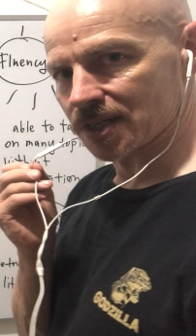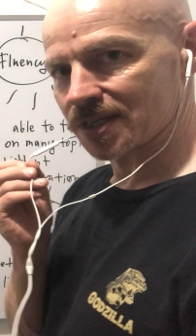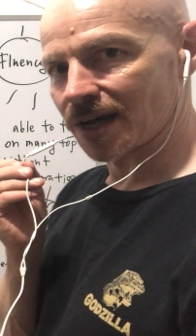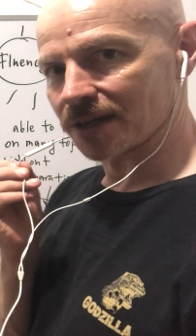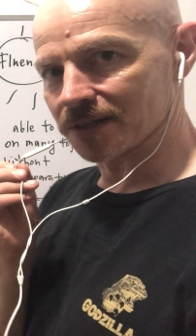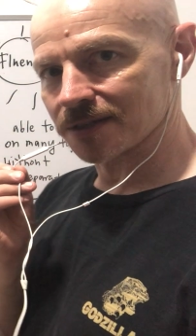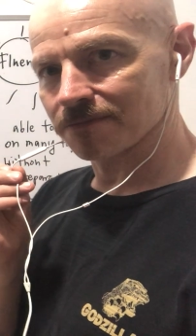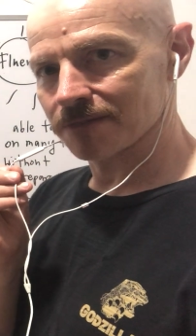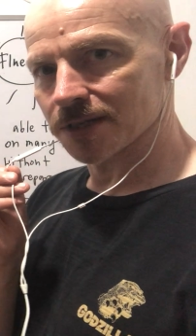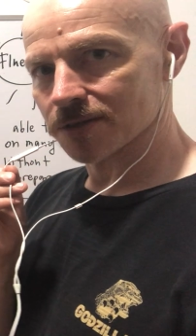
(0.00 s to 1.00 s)
escalas.
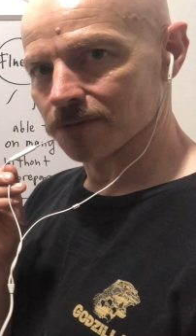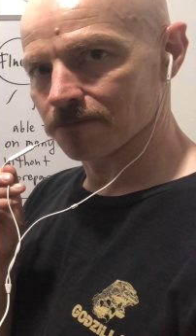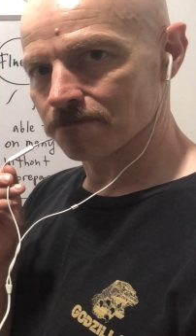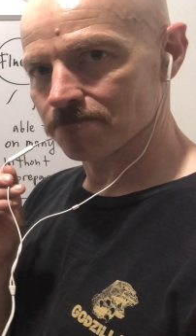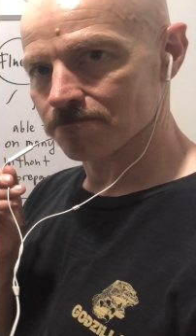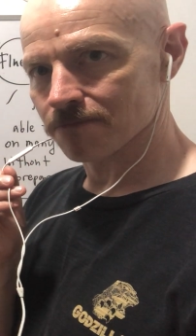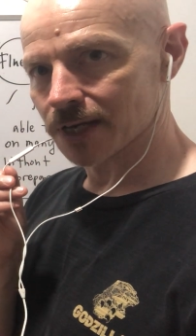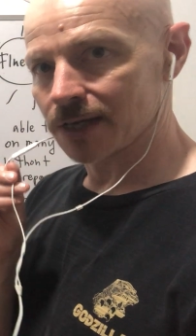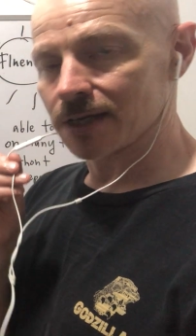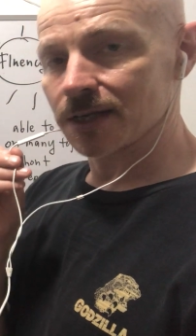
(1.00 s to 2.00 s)
Listo.
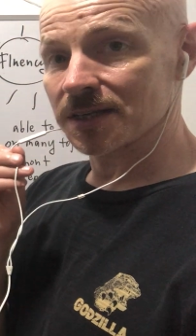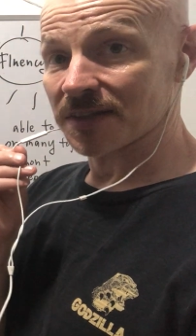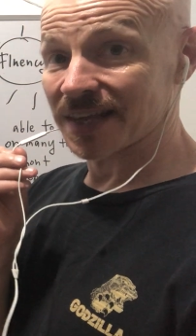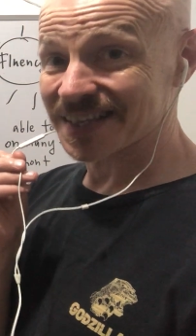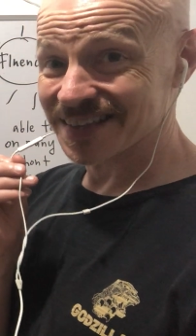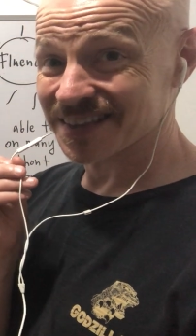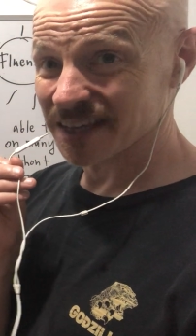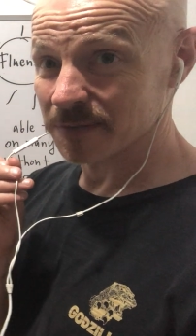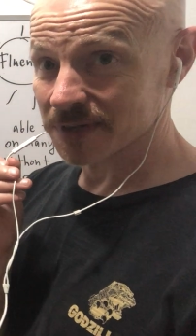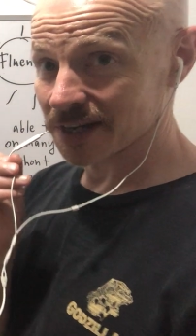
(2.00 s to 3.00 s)
So that's the
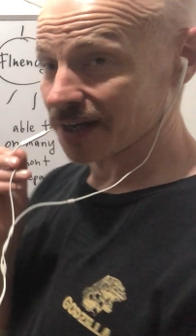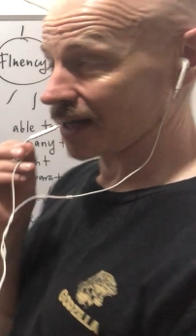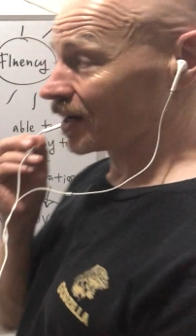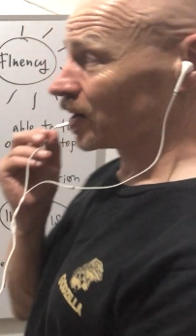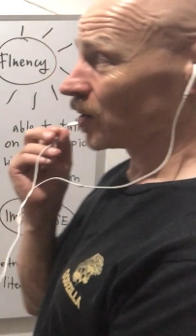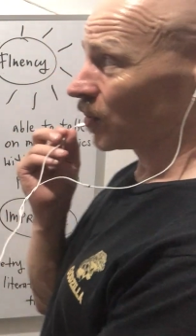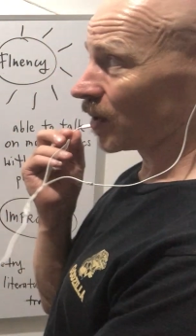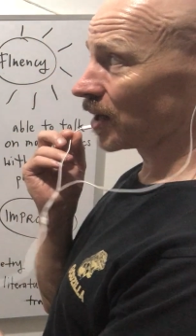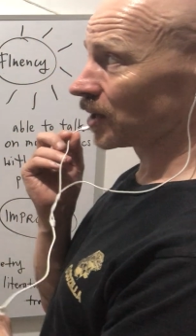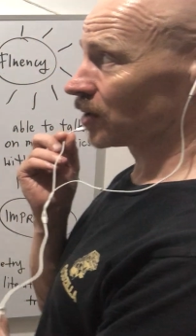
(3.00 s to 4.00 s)
theme today. We're
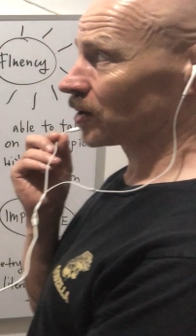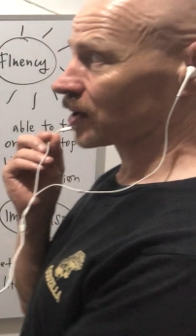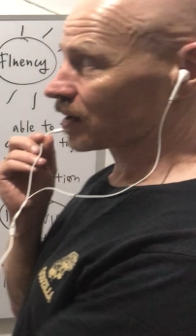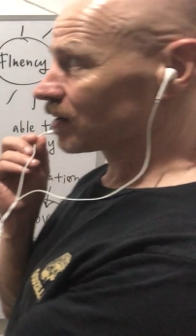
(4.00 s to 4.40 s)
going to look